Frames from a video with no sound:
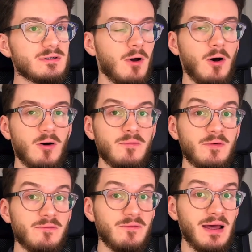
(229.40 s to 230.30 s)
of
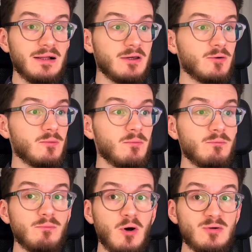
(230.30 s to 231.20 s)
value,
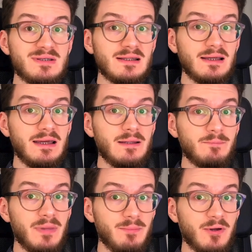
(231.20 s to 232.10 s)
mostly in
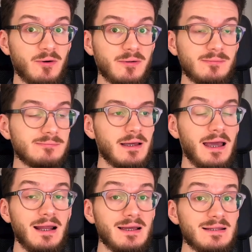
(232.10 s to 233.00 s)
PEPE Coin.
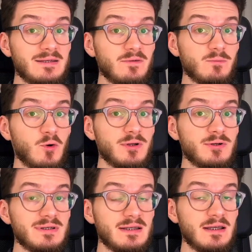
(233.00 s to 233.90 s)
And it gets even more
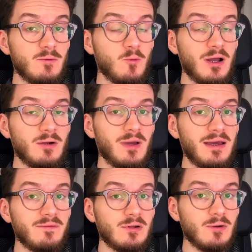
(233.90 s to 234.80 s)
interesting when we
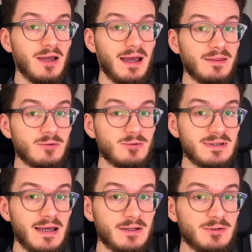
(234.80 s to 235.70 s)
have a look at the
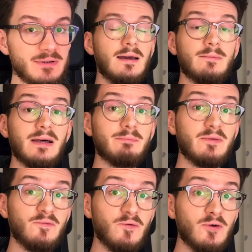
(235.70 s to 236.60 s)
transactions. But
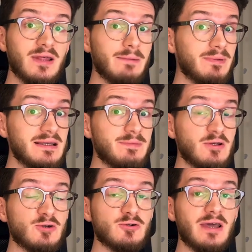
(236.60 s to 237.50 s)
before that, please make
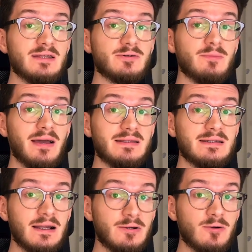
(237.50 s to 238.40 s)
sure to enter my
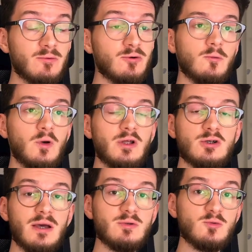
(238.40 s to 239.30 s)
Telegram group,
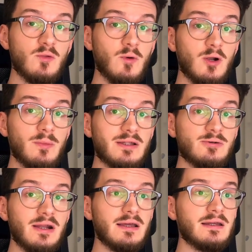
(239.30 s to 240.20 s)
which comes with one of my
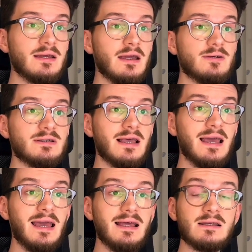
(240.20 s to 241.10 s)
trading indicators
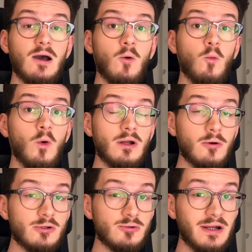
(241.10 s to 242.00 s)
and a
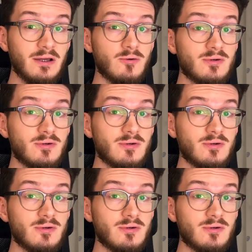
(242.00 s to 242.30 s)
1-hour trading course